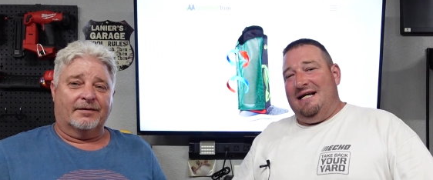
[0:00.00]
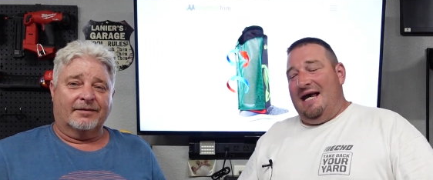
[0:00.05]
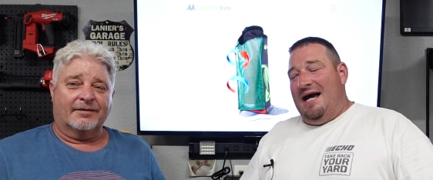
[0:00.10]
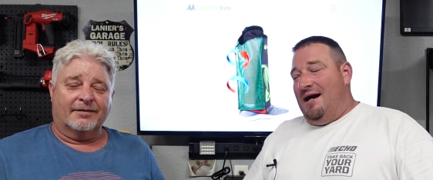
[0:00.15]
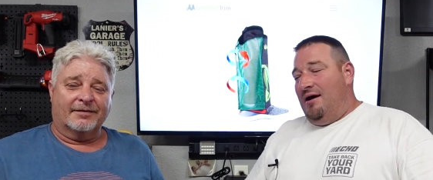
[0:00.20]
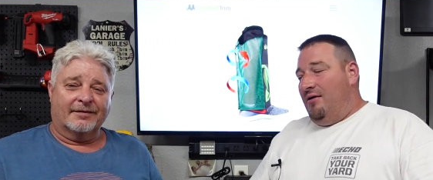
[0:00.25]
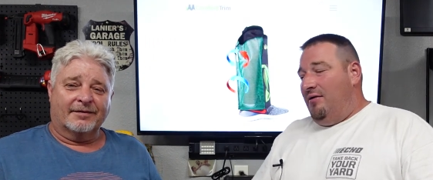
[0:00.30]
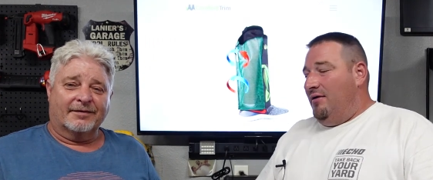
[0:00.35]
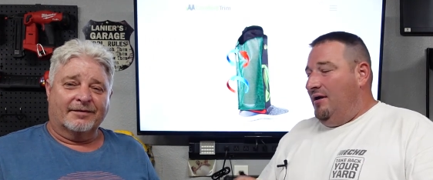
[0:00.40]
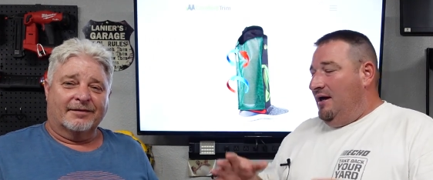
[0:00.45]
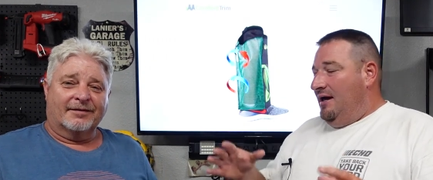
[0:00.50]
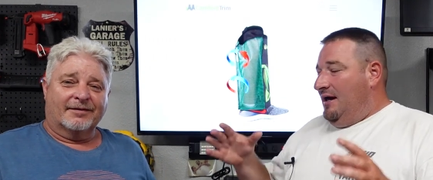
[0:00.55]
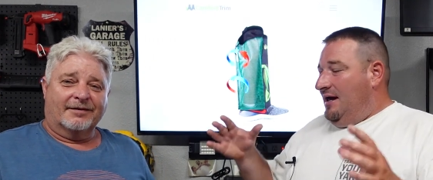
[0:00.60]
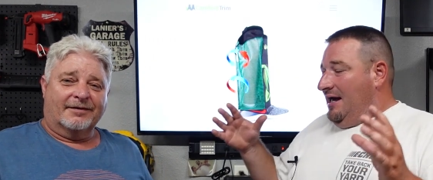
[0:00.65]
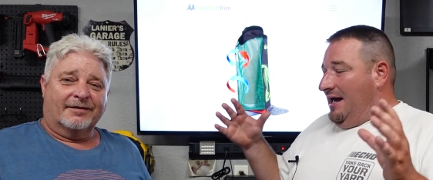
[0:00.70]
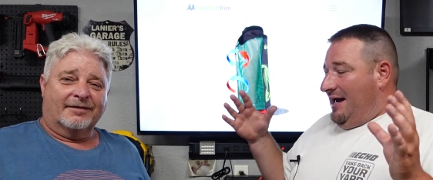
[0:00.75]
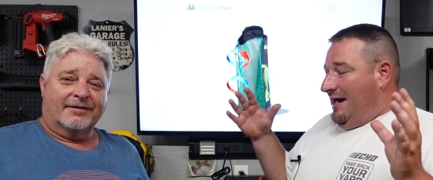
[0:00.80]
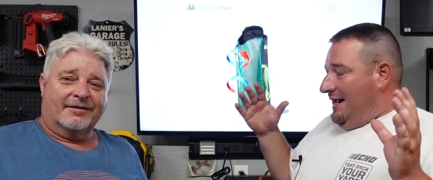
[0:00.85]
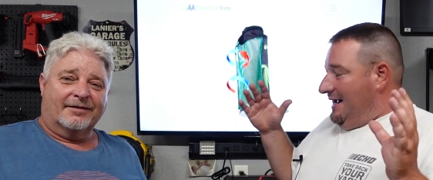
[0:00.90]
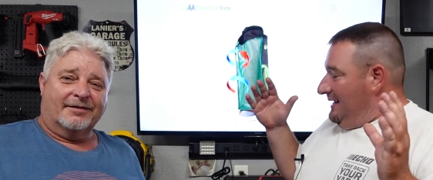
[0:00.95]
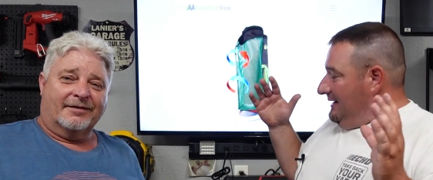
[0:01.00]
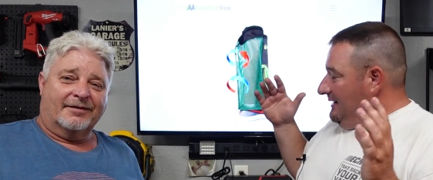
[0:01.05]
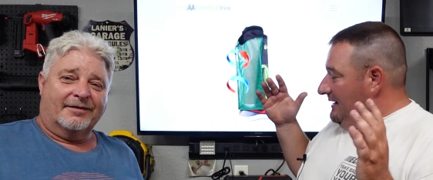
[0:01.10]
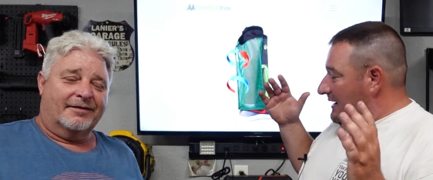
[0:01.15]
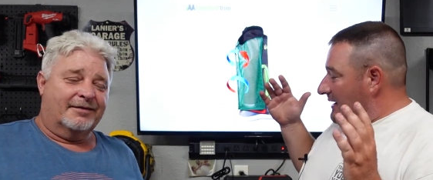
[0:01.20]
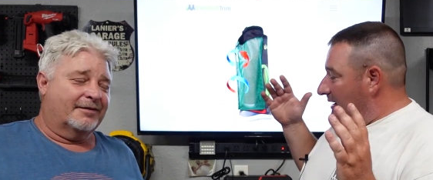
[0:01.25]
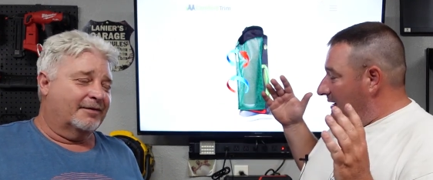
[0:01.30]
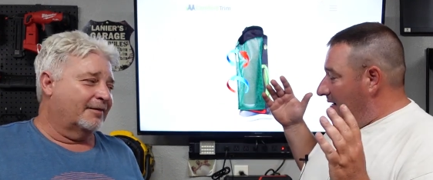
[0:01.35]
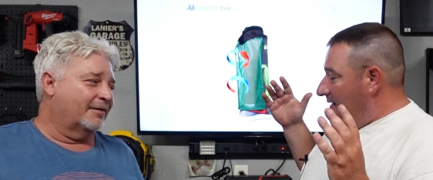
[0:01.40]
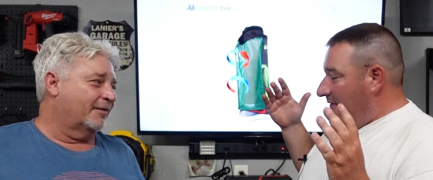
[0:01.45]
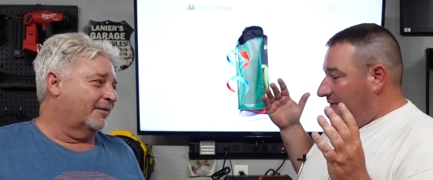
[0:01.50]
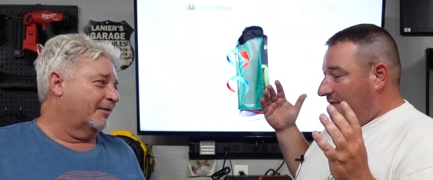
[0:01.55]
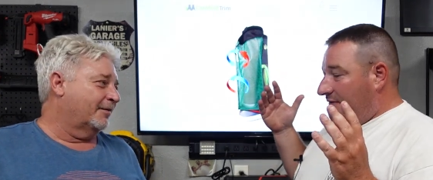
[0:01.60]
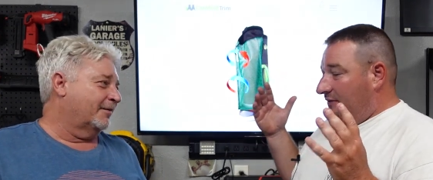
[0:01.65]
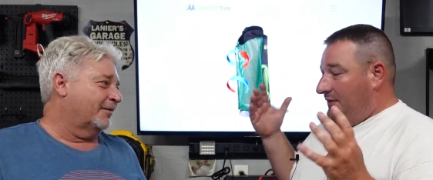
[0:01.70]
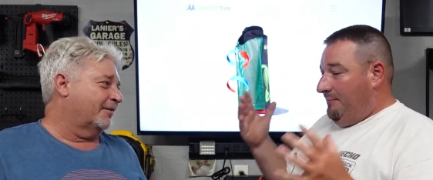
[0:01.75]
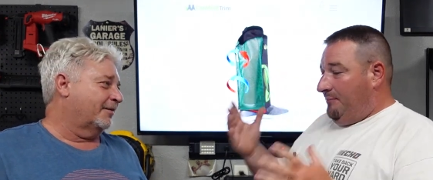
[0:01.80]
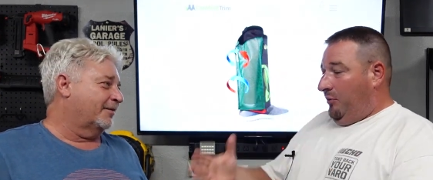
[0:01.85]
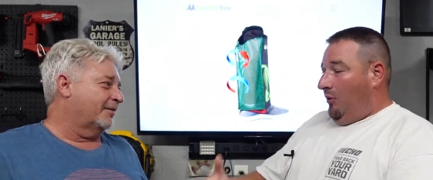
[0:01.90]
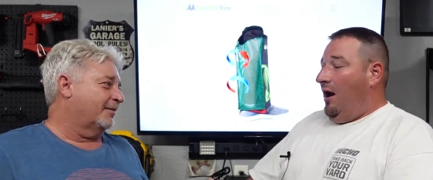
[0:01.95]
Speaker 1: now. And
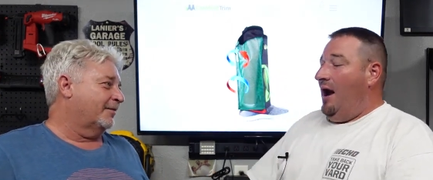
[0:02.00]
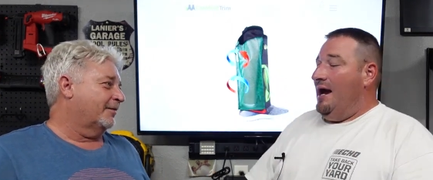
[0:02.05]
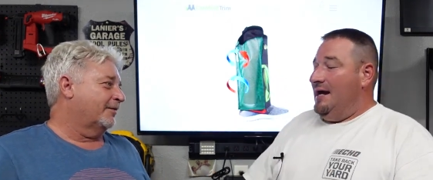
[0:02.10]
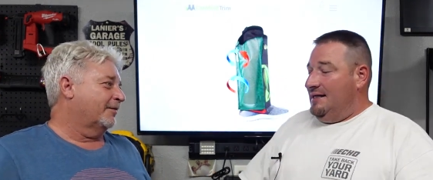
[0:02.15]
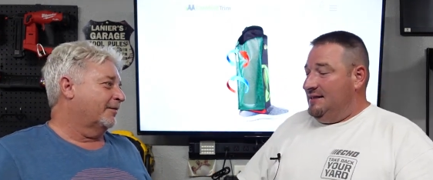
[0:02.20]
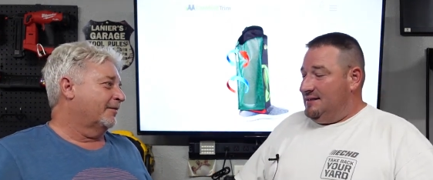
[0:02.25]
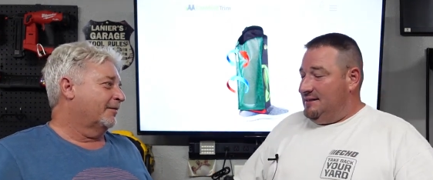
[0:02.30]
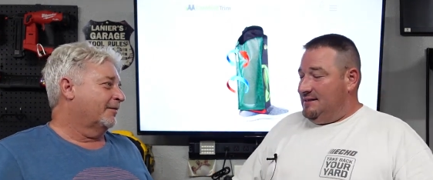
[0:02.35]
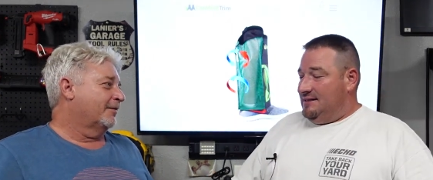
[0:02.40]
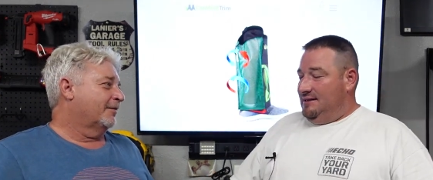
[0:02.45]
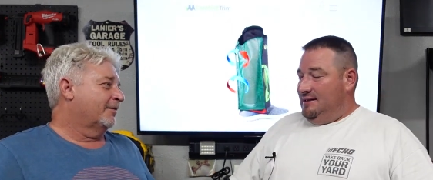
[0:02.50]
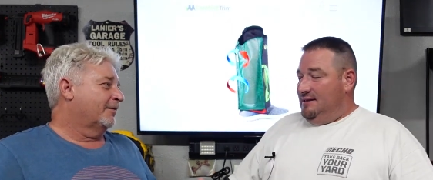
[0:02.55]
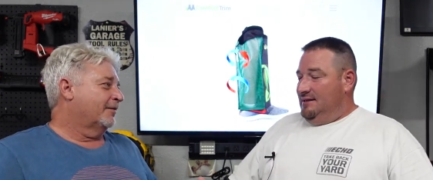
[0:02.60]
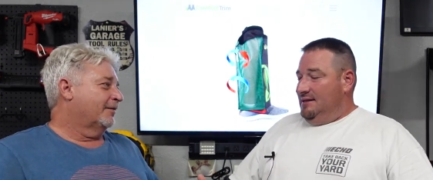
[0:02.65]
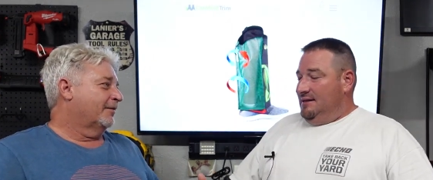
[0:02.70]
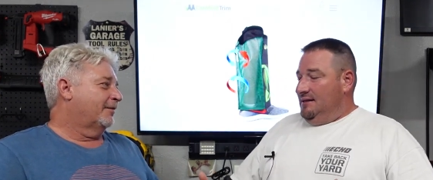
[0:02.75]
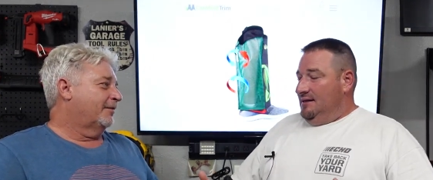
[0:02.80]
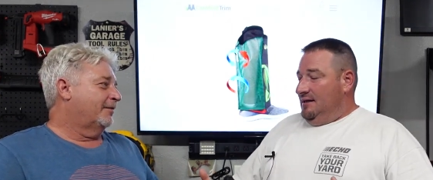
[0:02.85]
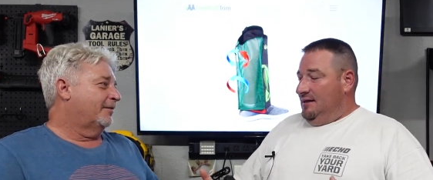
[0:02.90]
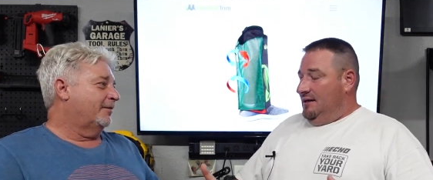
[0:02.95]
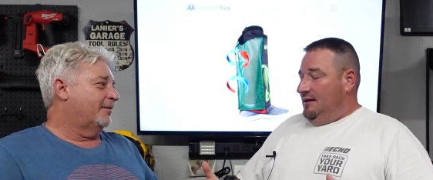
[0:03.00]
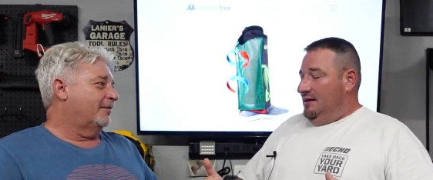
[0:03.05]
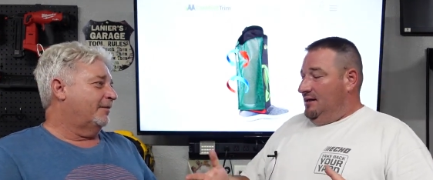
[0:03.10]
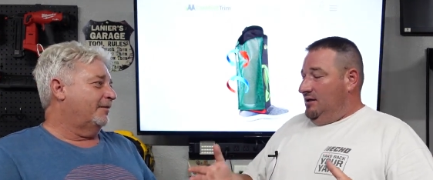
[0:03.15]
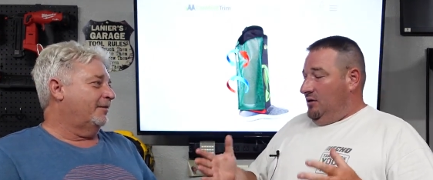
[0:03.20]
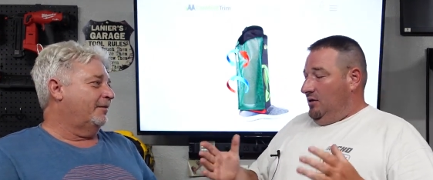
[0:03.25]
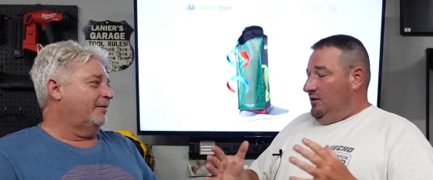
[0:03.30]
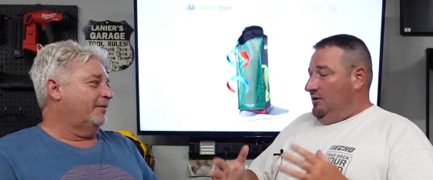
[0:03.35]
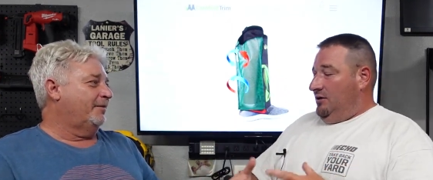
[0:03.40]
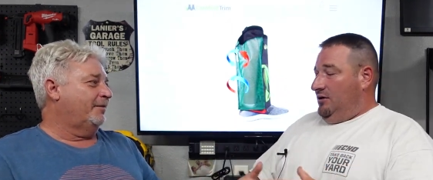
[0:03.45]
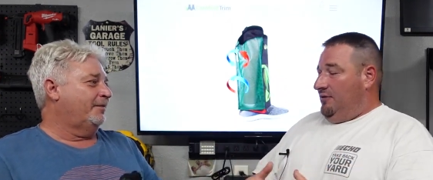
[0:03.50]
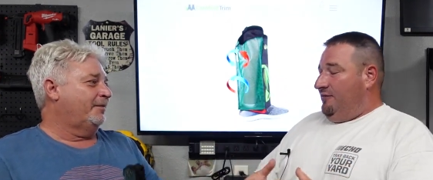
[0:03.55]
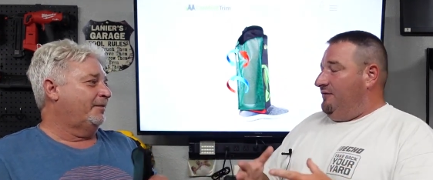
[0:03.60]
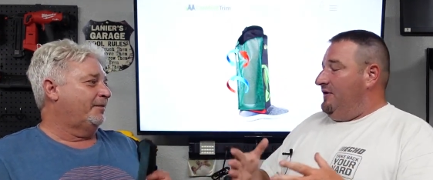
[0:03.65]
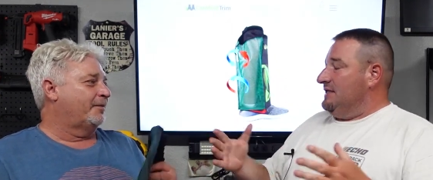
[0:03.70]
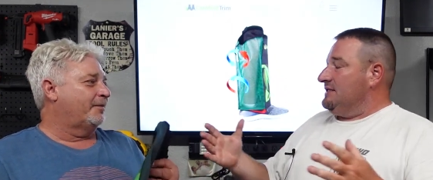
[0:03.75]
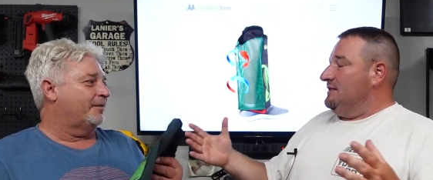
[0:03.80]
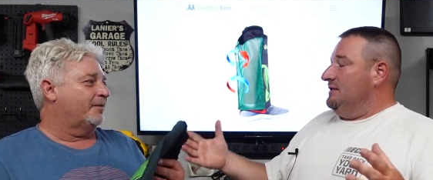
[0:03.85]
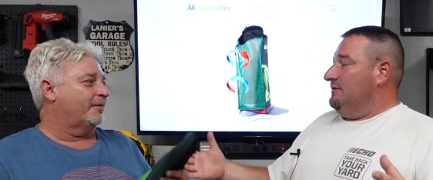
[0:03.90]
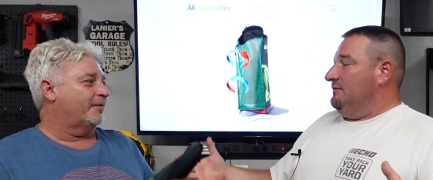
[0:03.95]
the price, you're
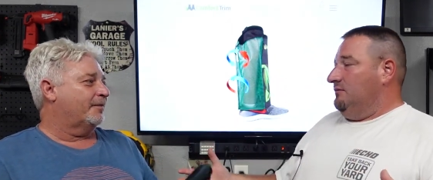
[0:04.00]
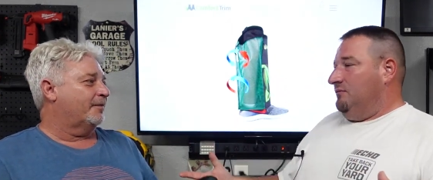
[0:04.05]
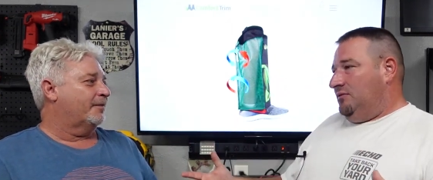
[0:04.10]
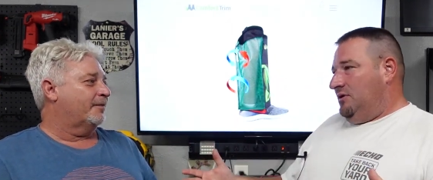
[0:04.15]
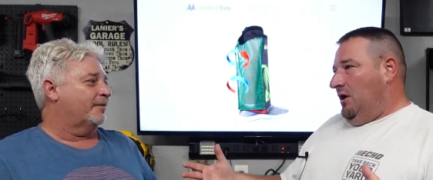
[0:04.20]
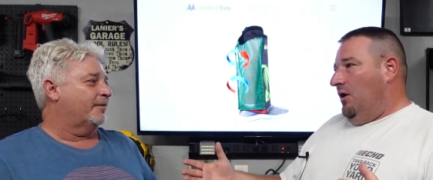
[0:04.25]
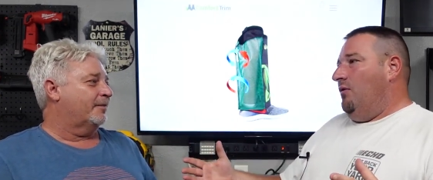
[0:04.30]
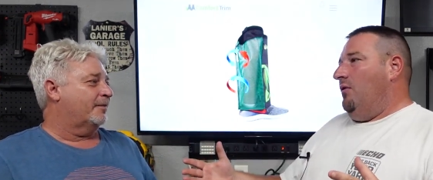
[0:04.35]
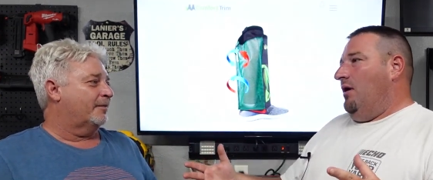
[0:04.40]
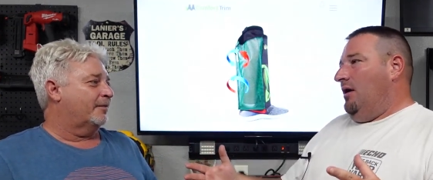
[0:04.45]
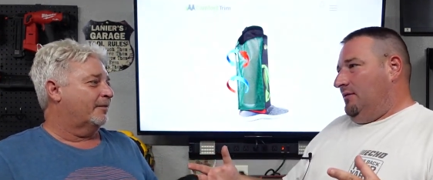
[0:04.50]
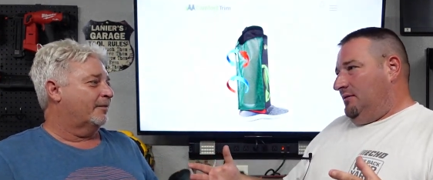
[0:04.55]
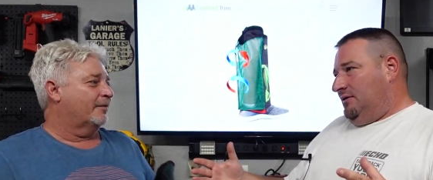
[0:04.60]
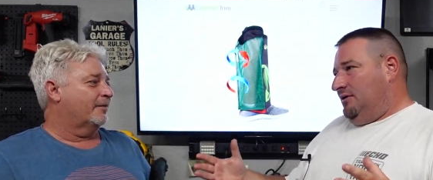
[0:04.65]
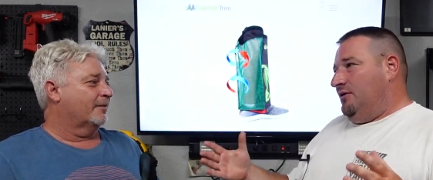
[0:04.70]
fixing to go up.